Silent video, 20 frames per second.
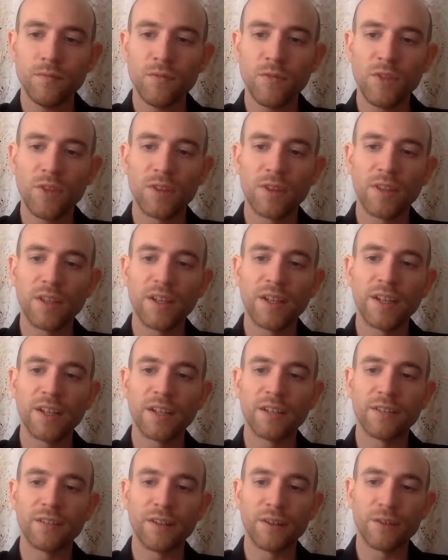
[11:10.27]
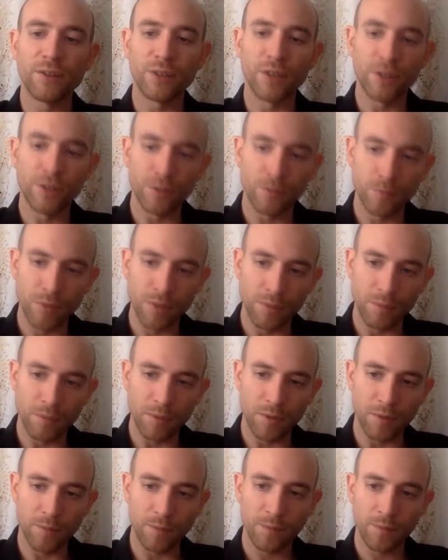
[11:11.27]
And then I get around other
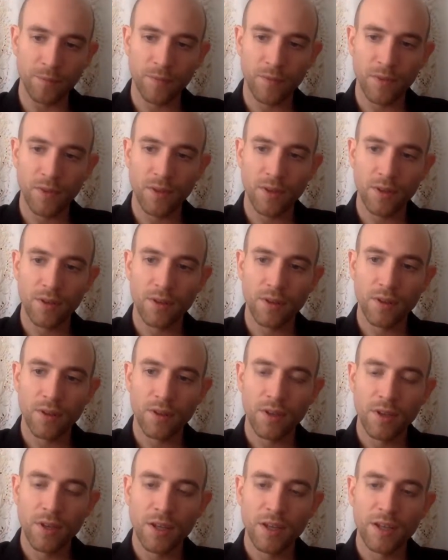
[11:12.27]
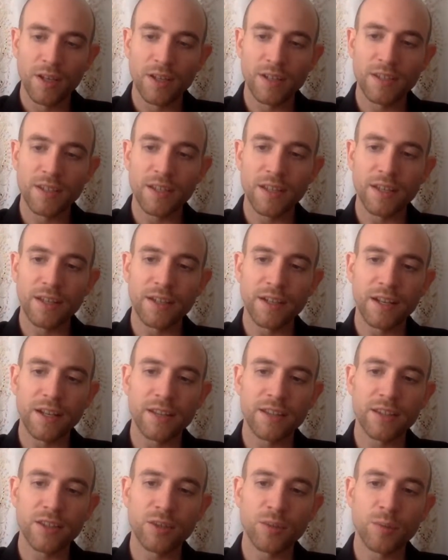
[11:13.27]
people. And it's like,
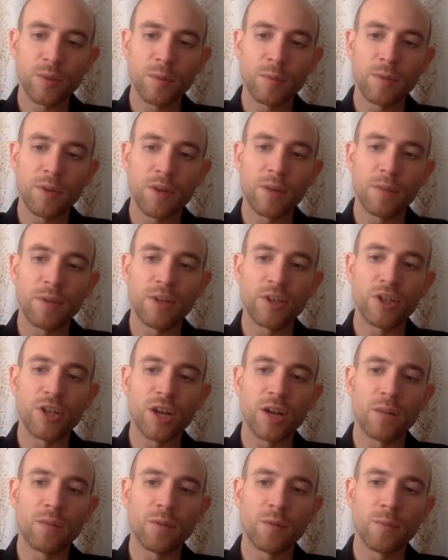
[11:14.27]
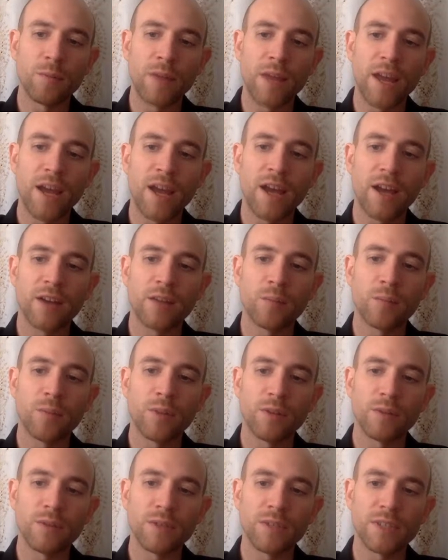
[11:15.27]
not that the people at my job were bad, but
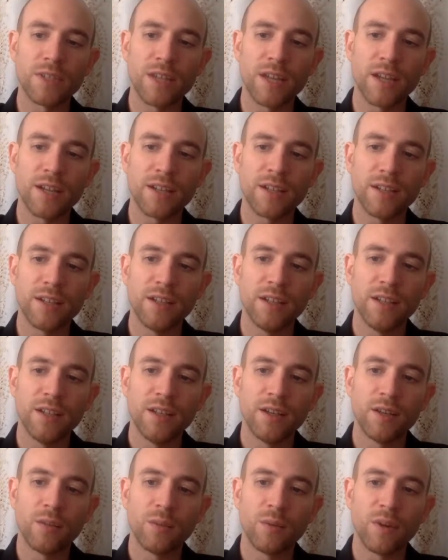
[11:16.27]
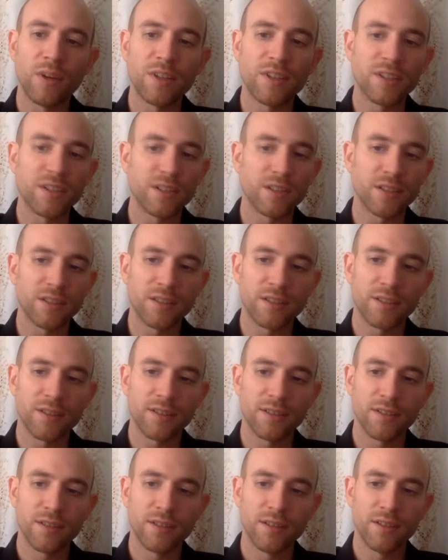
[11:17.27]
it was that it wasn't
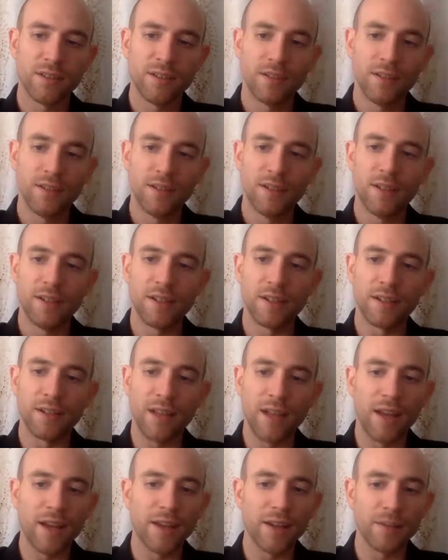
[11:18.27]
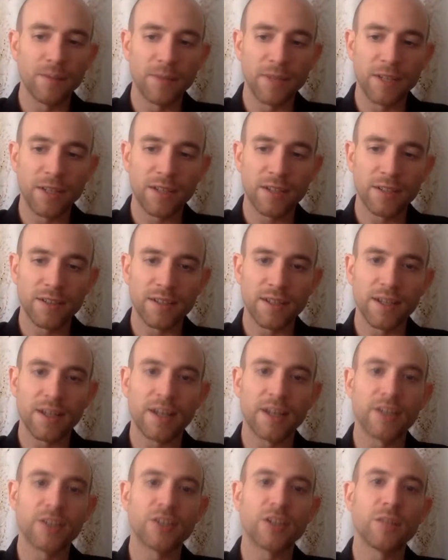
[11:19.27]
in alignment. It's like
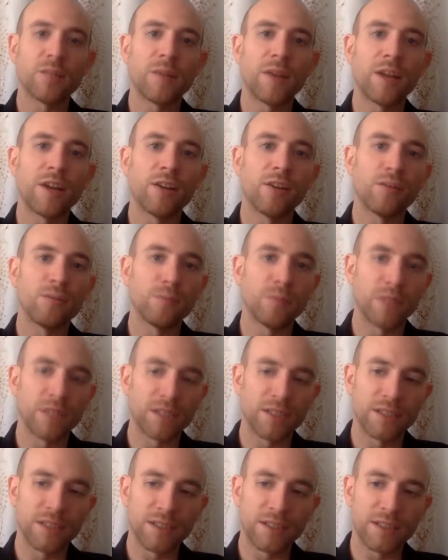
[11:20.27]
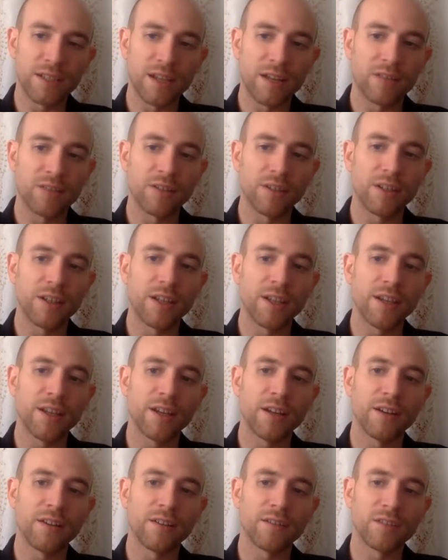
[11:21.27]
I shut my own business down to take
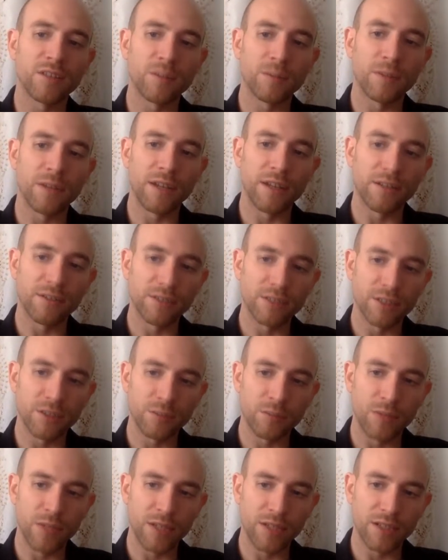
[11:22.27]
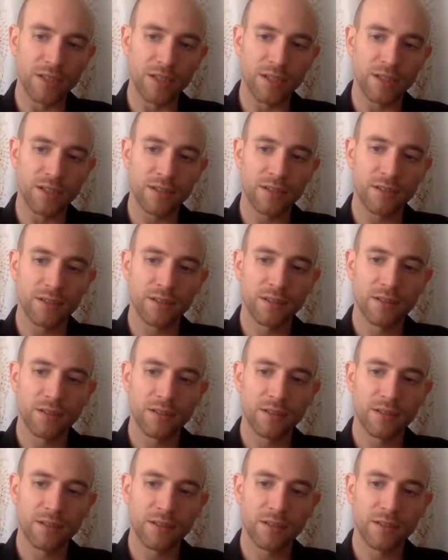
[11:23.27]
care of someone else's business.